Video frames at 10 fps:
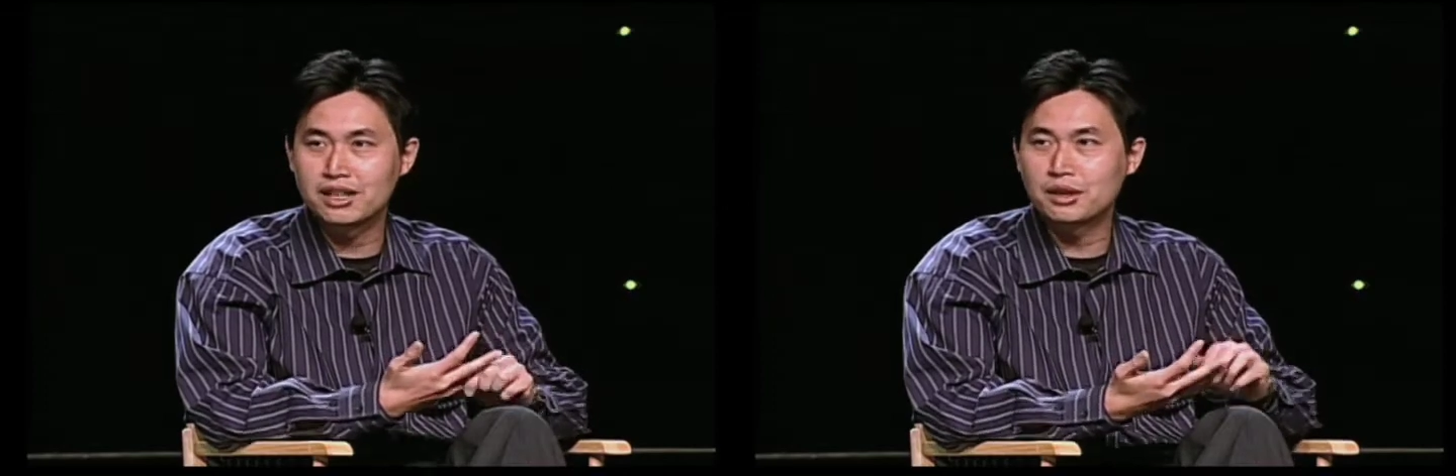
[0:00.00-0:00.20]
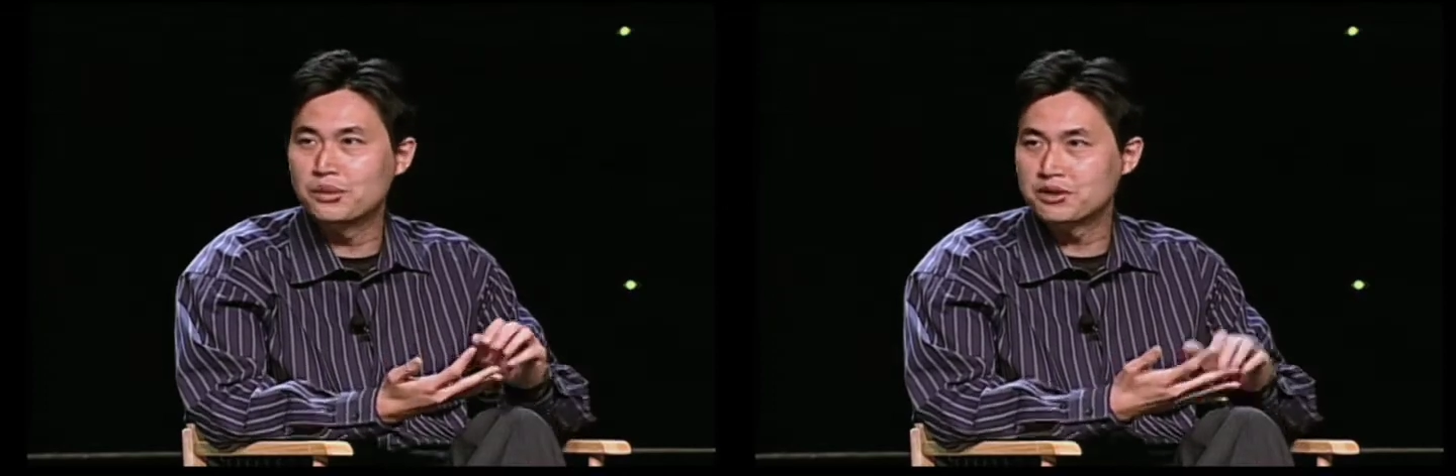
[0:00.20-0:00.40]
or
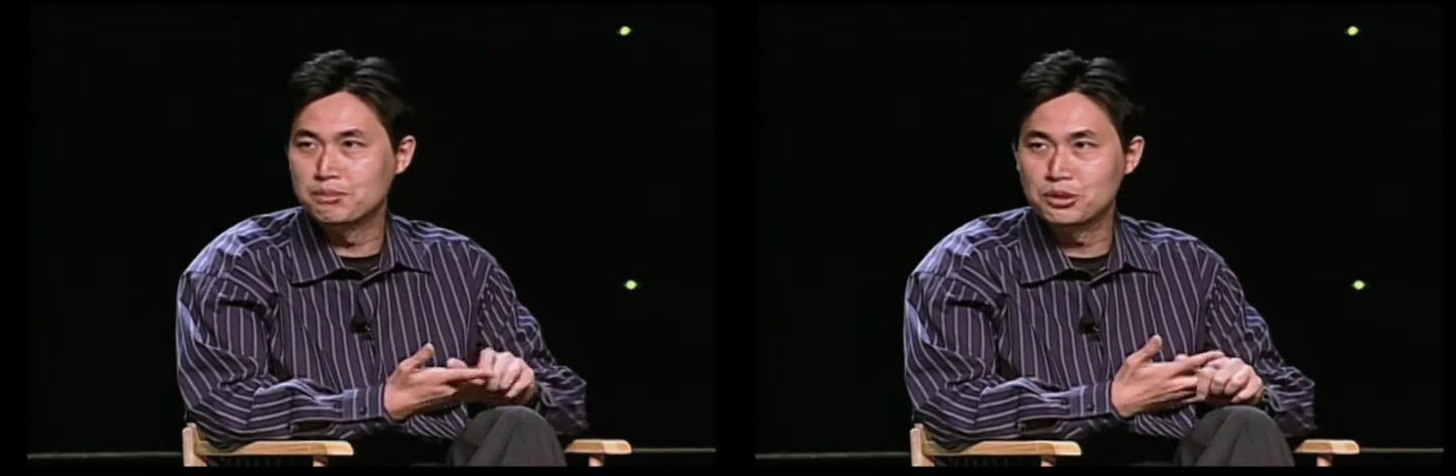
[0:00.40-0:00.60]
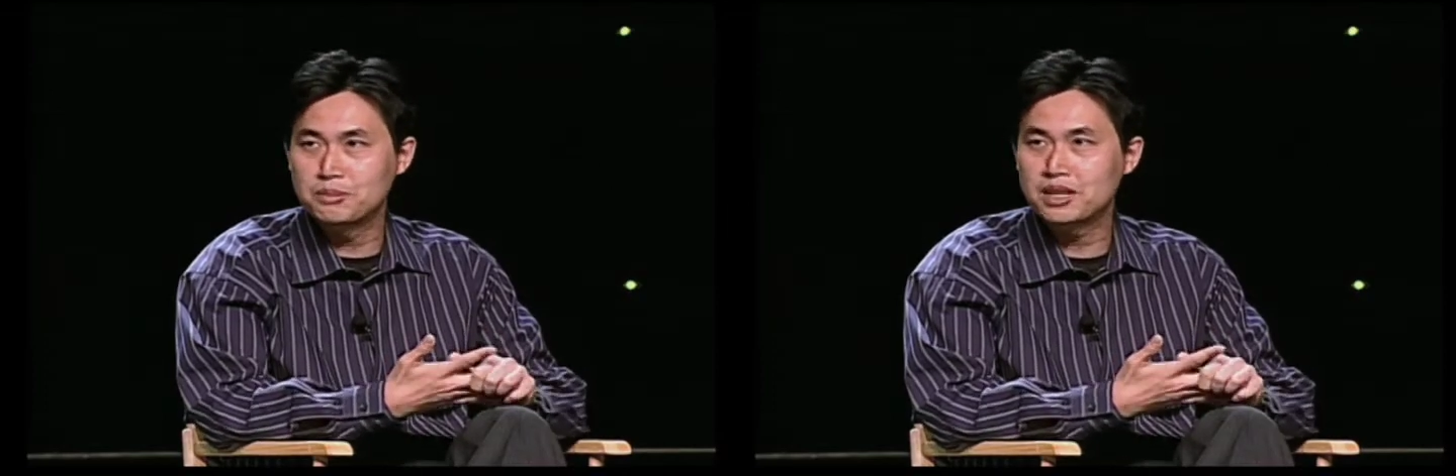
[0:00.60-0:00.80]
whether it's
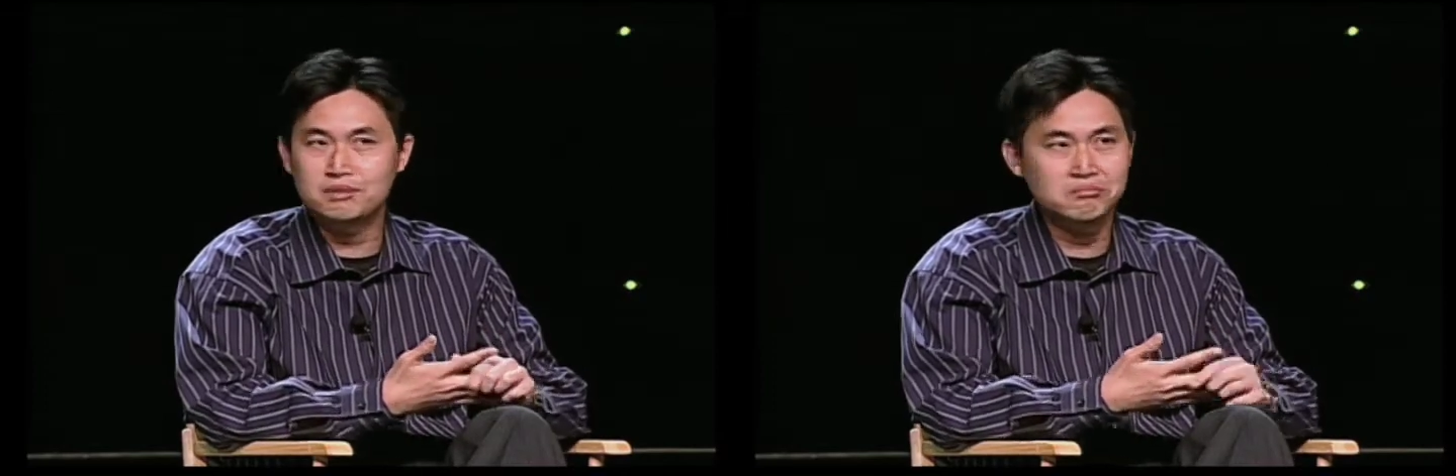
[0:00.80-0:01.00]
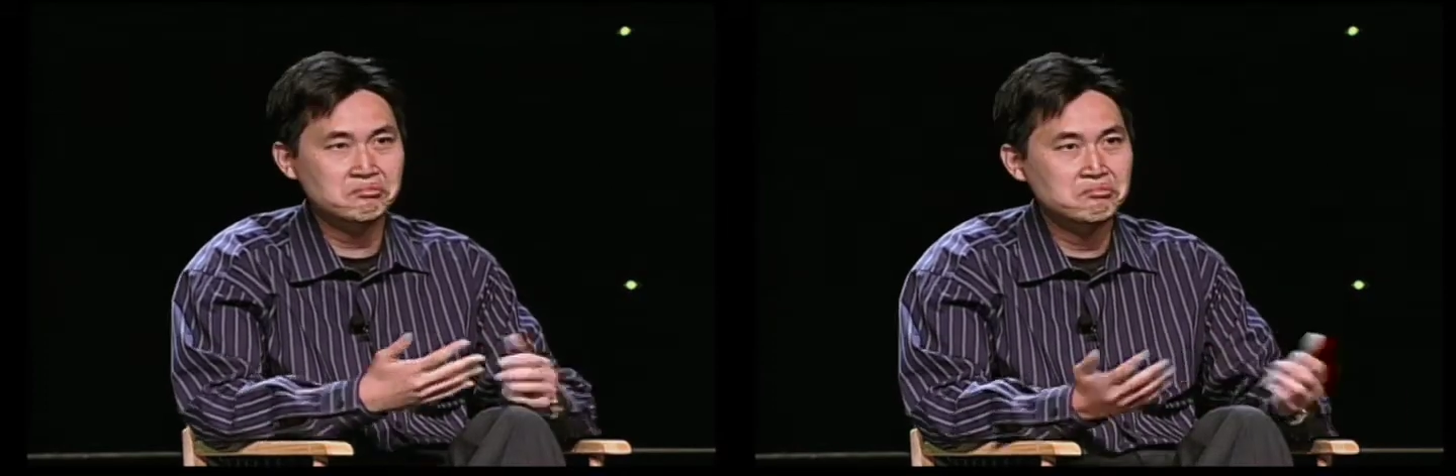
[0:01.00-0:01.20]
mobile,
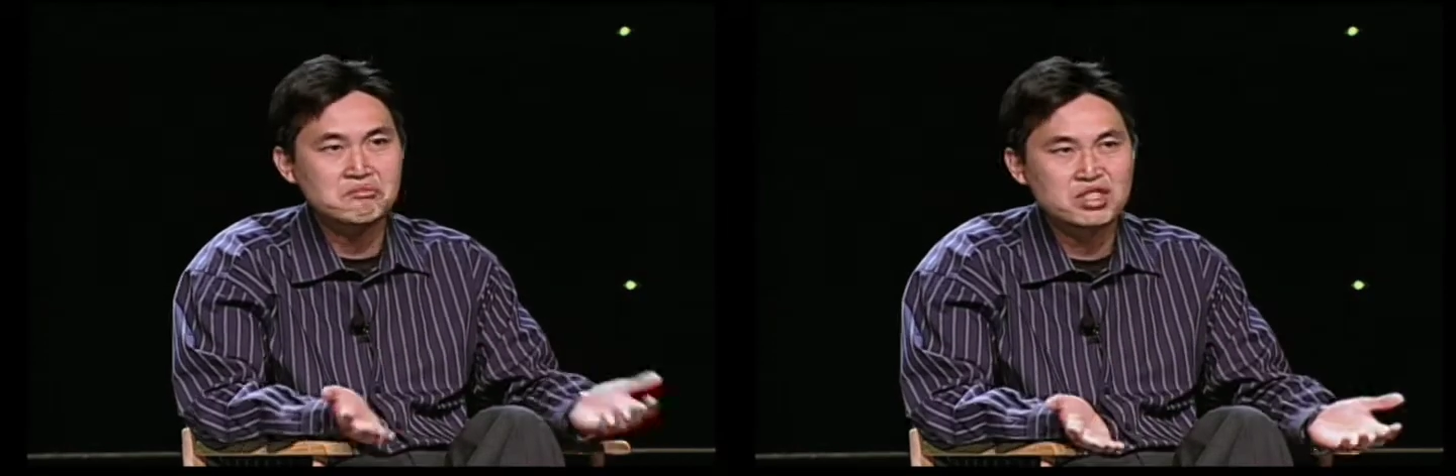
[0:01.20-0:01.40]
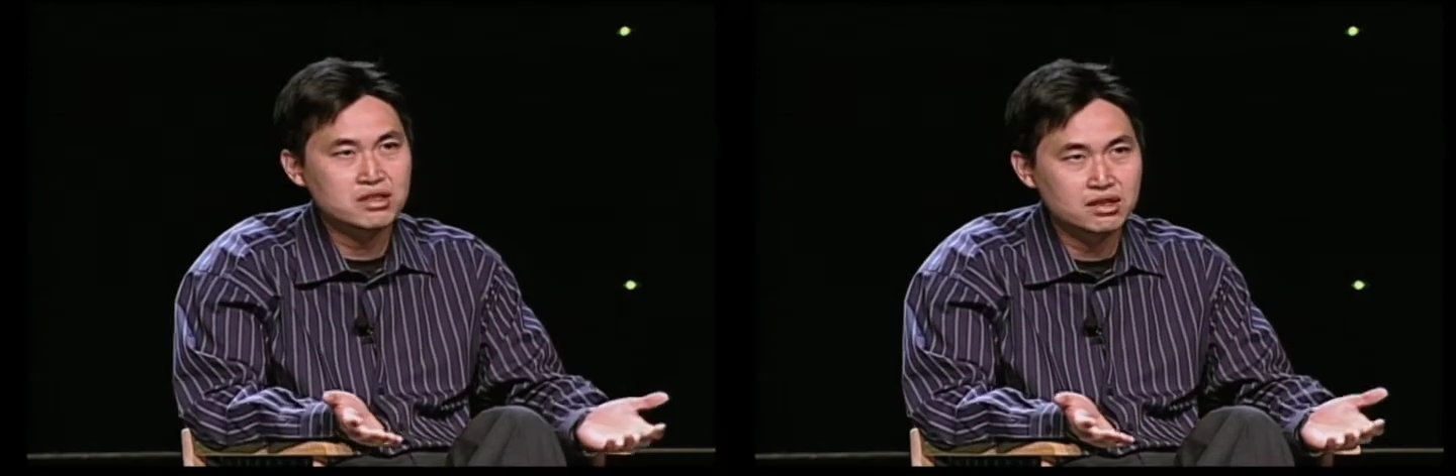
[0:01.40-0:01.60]

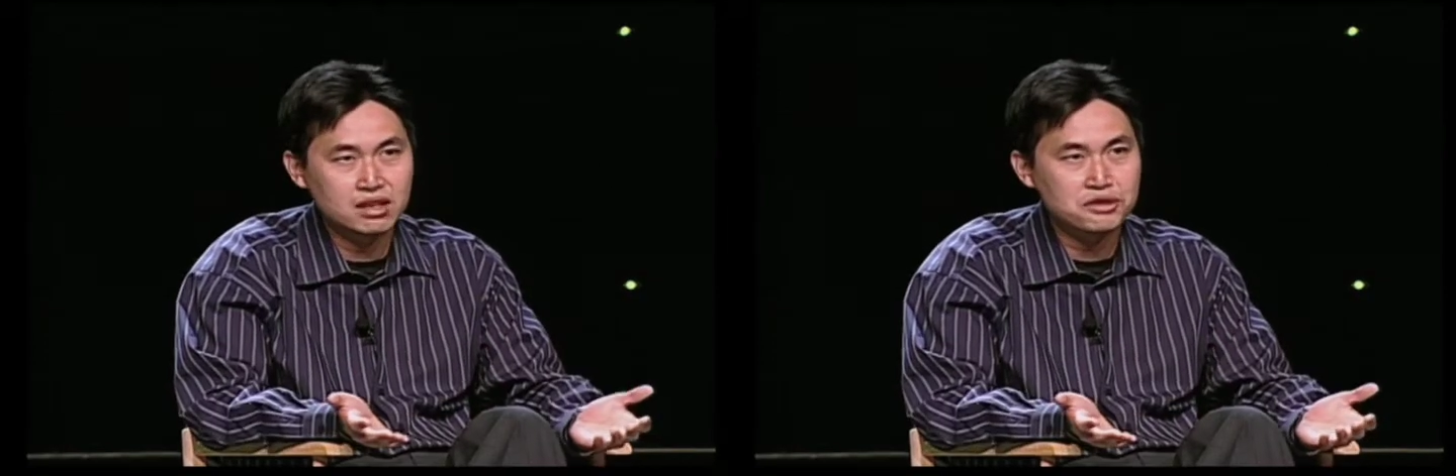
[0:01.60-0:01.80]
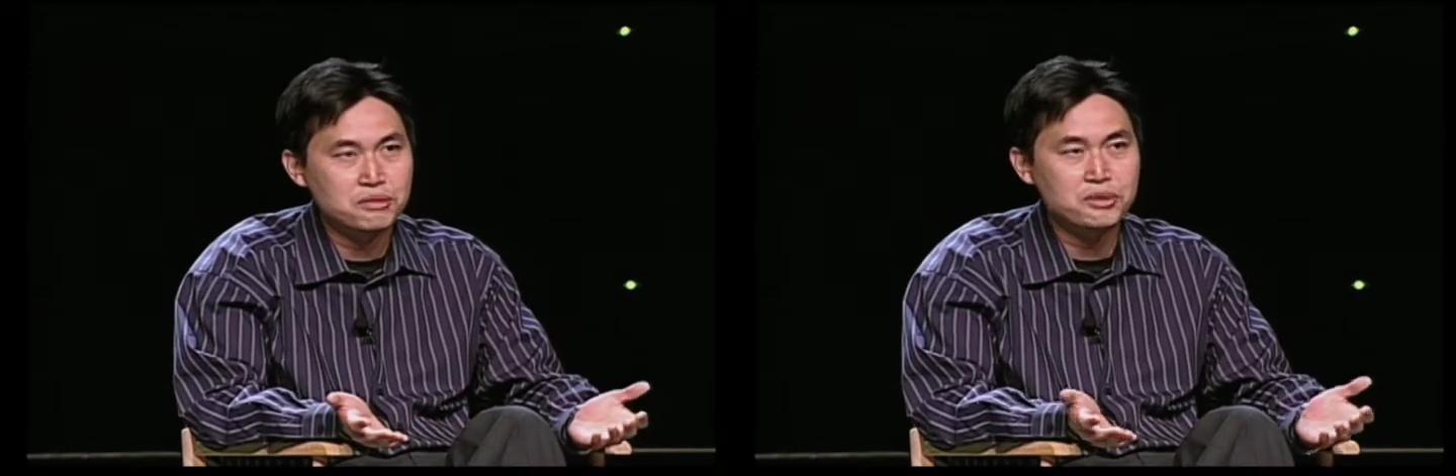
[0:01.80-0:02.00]
just another
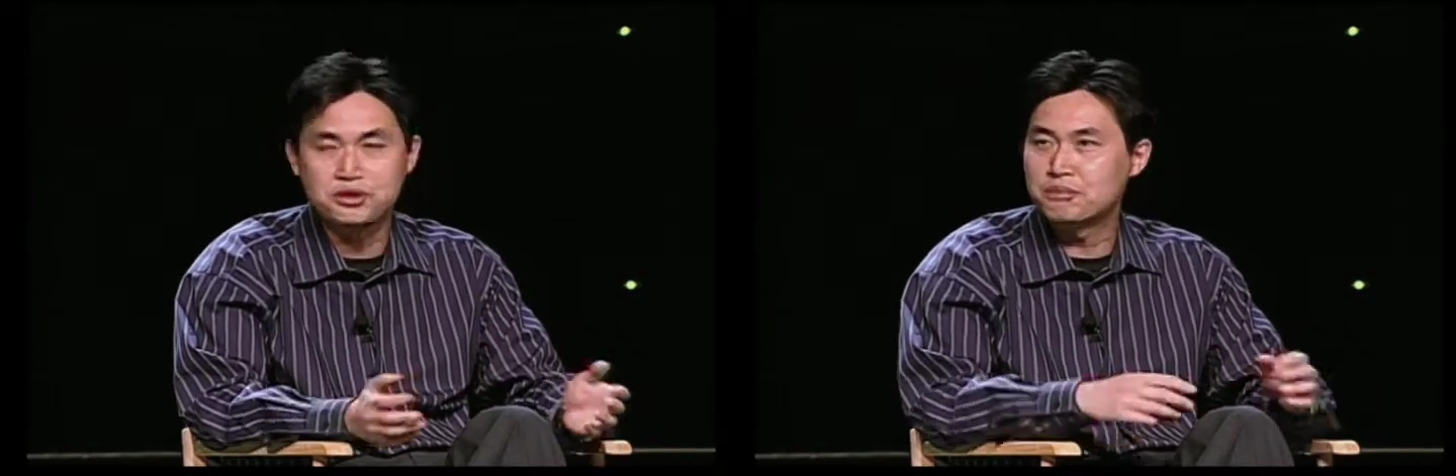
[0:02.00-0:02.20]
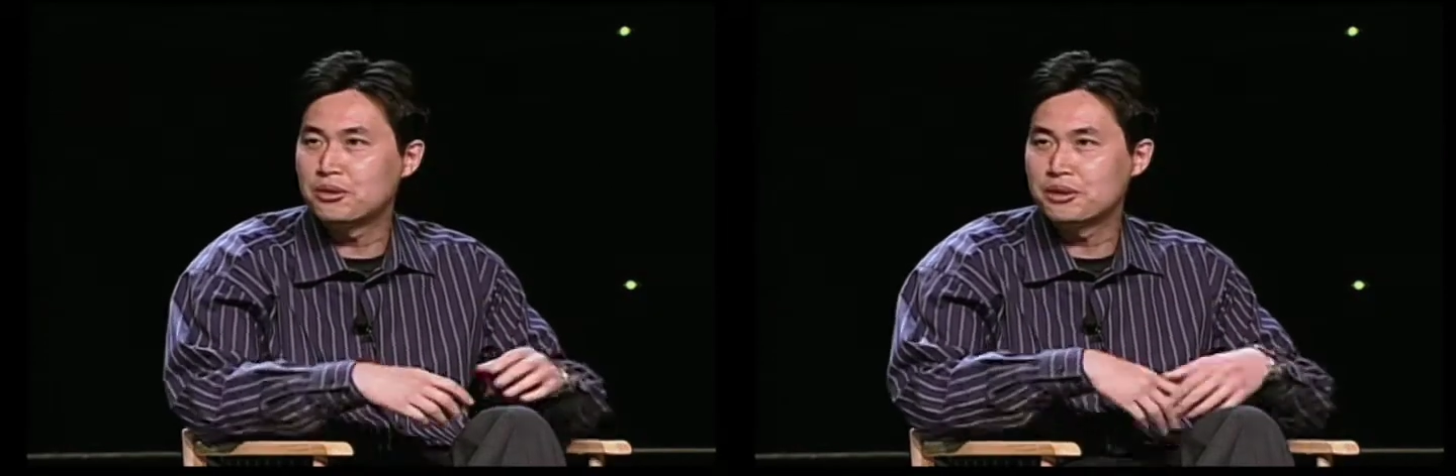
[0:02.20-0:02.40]
distribution
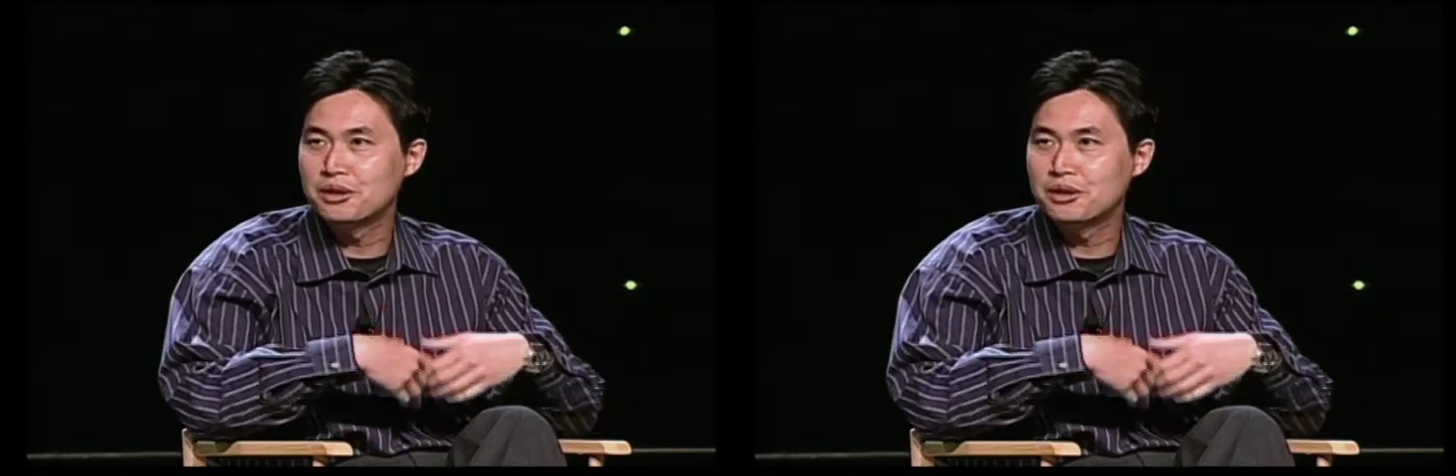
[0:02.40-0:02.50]
point.